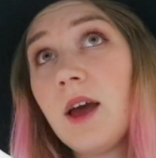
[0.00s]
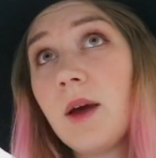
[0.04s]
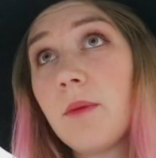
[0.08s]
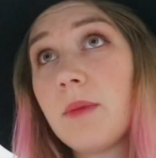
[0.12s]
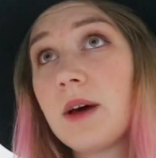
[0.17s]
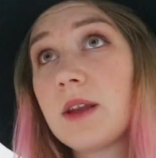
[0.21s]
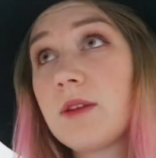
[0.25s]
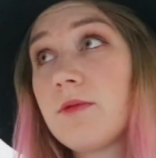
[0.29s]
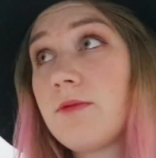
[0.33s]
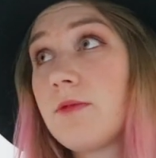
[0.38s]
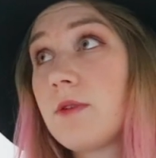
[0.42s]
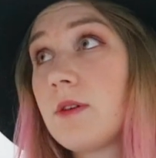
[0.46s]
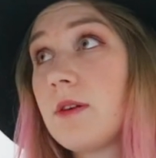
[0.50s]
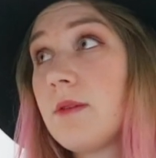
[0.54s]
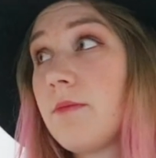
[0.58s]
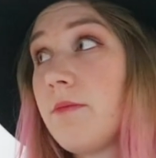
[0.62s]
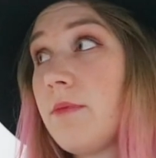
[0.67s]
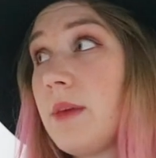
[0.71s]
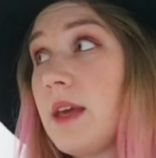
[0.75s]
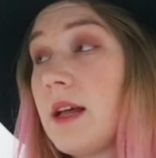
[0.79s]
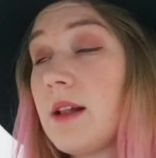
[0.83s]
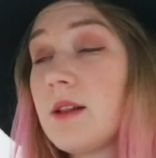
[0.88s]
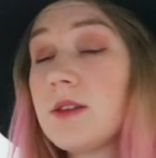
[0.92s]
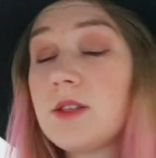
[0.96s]
but for the
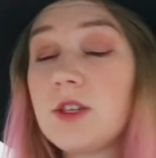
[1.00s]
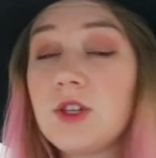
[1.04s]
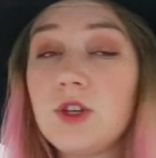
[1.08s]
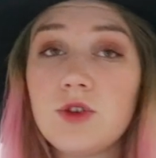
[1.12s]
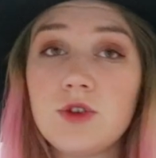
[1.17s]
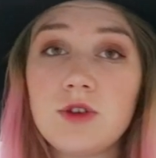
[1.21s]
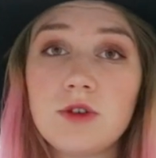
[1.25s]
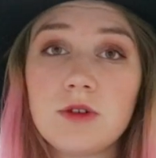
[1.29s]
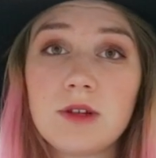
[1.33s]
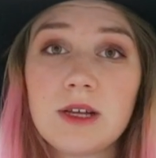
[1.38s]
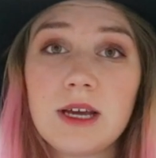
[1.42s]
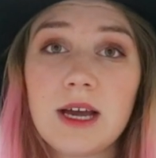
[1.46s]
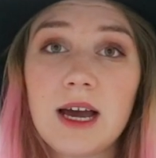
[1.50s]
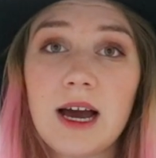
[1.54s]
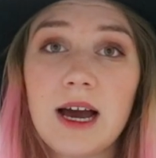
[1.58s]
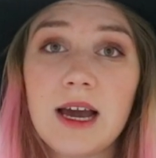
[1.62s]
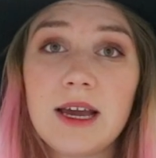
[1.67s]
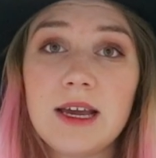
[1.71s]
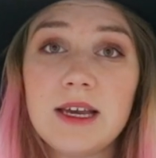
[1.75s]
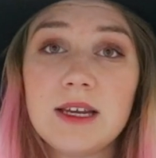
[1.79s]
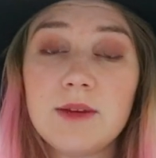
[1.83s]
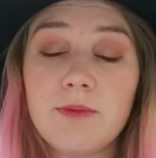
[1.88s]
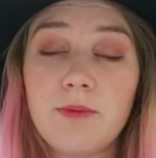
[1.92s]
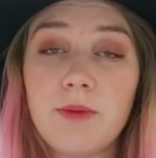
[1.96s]
meals usually
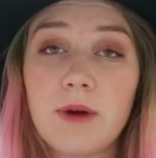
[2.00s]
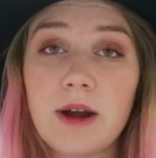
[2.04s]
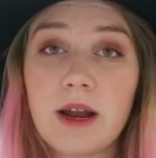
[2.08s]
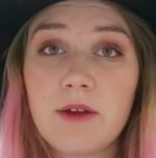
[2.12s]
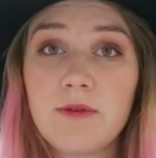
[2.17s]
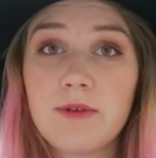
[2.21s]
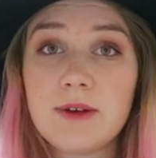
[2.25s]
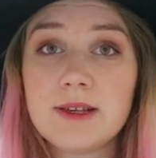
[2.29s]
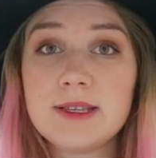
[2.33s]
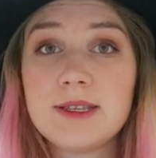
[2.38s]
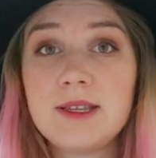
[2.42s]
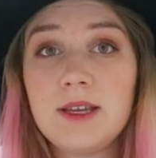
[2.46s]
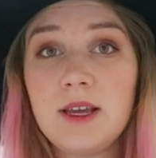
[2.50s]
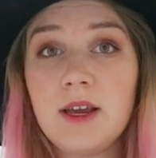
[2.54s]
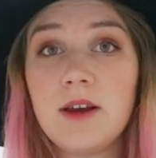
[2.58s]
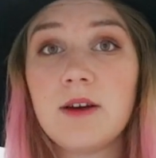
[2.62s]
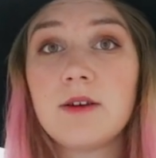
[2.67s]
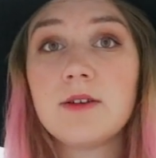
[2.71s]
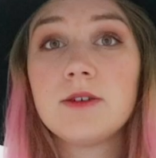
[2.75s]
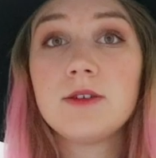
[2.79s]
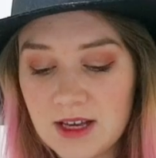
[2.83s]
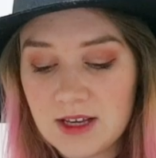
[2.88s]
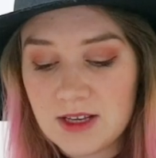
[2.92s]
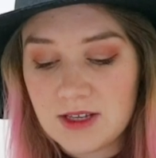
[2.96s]
I eat breakfast
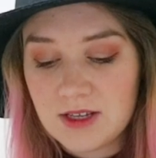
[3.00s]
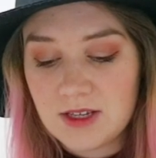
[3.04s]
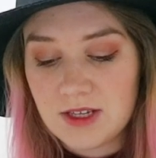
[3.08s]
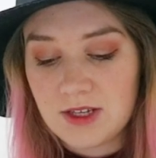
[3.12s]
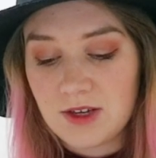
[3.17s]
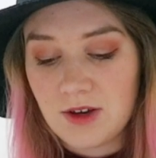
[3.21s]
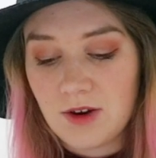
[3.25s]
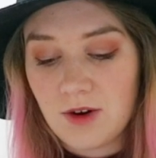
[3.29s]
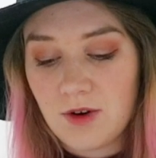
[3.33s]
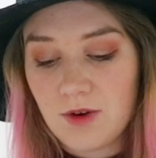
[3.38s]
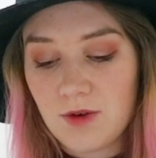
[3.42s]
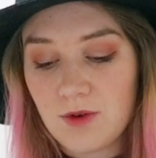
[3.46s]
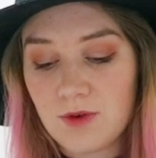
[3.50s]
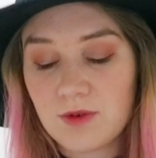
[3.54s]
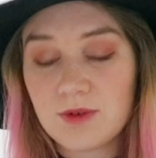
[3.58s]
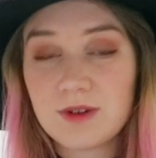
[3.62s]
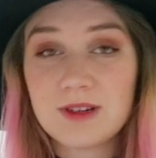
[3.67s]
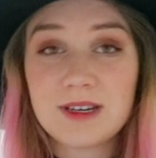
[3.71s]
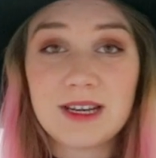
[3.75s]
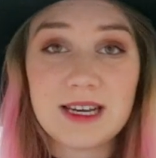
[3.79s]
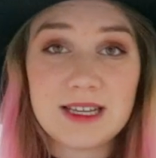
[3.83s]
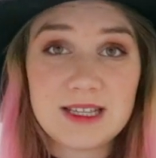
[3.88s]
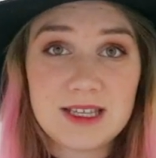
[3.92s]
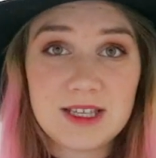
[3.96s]
here, so
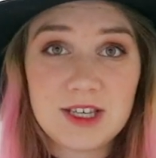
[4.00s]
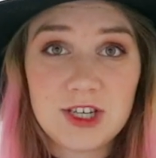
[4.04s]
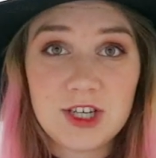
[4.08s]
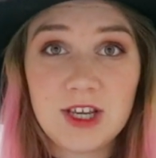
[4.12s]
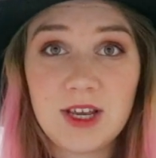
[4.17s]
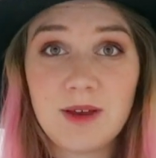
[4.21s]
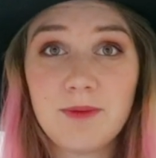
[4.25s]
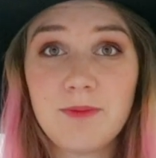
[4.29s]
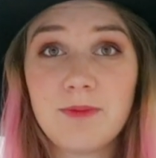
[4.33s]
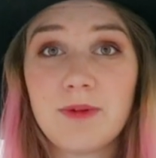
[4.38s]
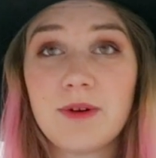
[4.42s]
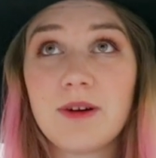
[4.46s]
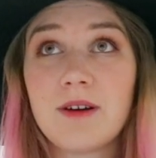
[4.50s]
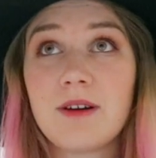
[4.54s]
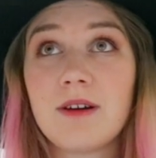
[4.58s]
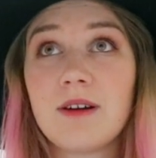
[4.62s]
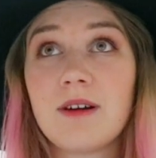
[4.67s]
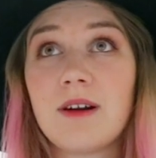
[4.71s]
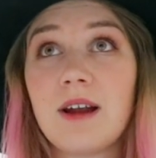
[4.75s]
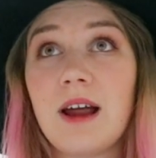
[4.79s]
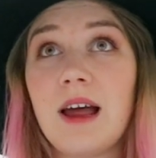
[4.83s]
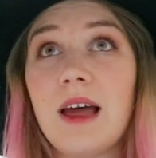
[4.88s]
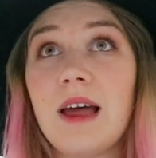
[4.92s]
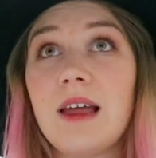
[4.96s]
that's
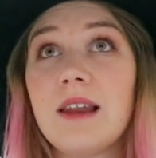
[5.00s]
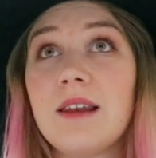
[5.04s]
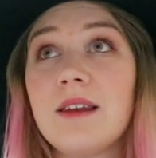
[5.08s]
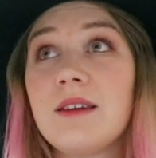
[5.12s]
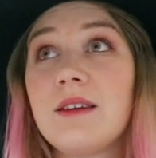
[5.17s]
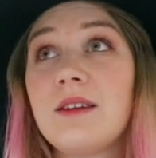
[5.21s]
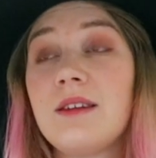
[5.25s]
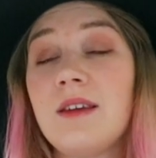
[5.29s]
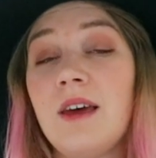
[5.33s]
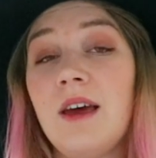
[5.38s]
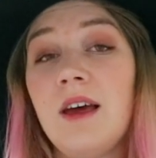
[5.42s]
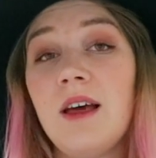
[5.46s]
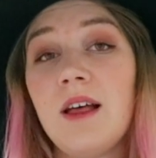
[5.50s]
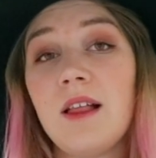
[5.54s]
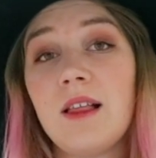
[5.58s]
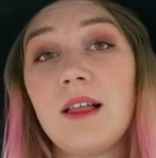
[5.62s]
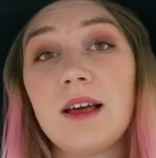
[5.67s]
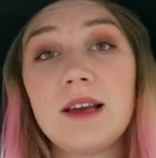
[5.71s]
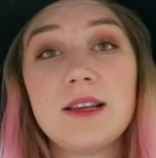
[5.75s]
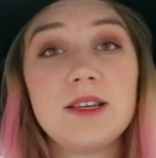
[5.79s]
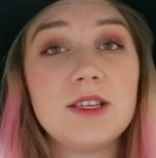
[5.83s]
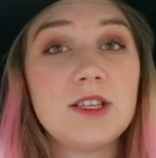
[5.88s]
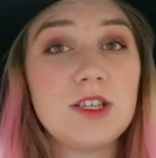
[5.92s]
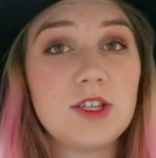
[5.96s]
cheaper, and
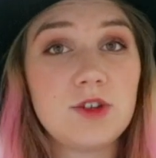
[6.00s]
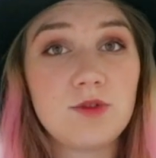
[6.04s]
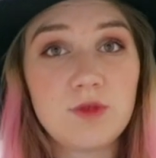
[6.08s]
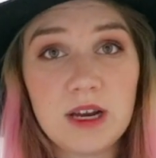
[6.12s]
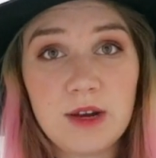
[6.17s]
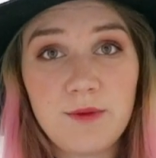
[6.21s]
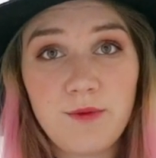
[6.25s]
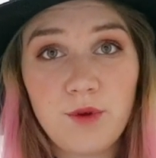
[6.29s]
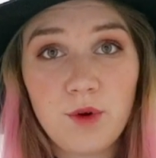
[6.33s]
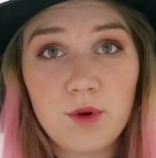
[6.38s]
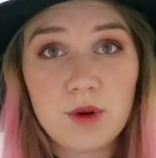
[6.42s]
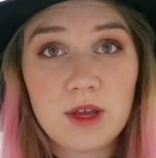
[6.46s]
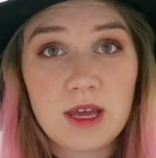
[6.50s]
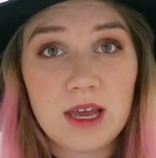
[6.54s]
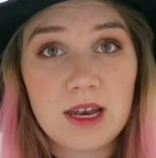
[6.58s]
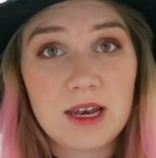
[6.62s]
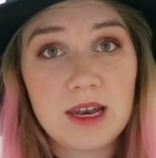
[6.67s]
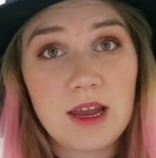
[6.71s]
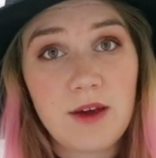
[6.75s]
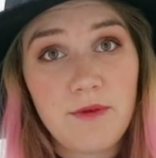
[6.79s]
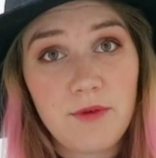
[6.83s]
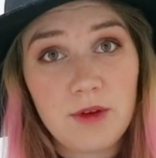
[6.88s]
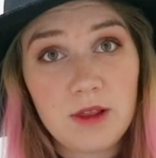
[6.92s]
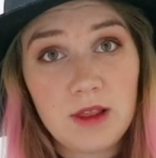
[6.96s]
like the street food can
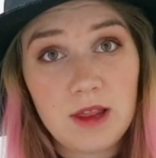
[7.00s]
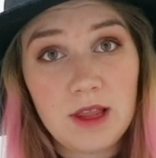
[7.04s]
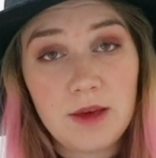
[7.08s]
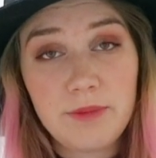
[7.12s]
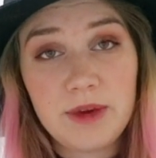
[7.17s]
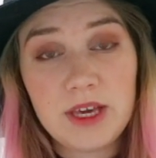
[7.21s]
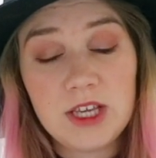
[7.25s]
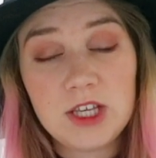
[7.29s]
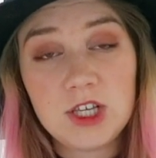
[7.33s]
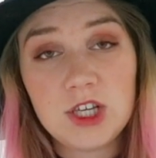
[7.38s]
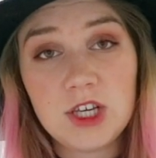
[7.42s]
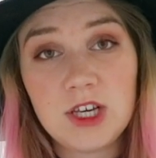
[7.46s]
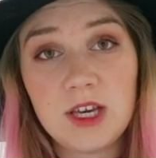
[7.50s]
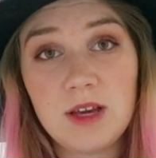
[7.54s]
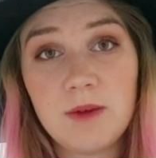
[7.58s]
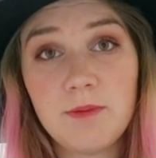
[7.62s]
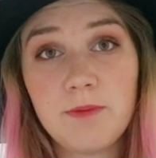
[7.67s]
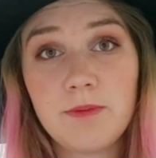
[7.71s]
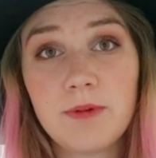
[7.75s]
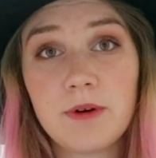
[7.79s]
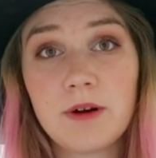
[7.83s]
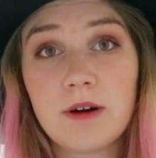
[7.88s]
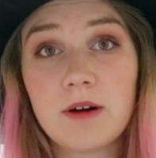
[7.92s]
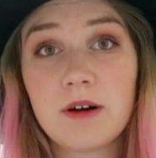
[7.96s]
definitely be
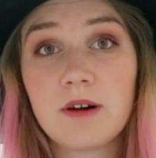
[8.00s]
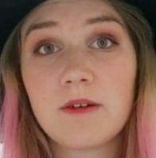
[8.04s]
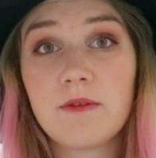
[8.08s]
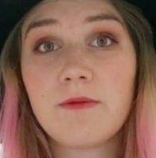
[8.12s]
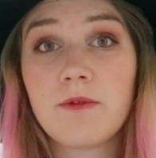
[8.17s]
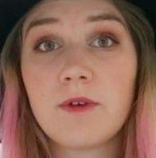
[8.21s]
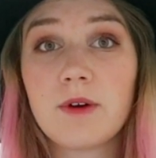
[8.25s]
cheaper.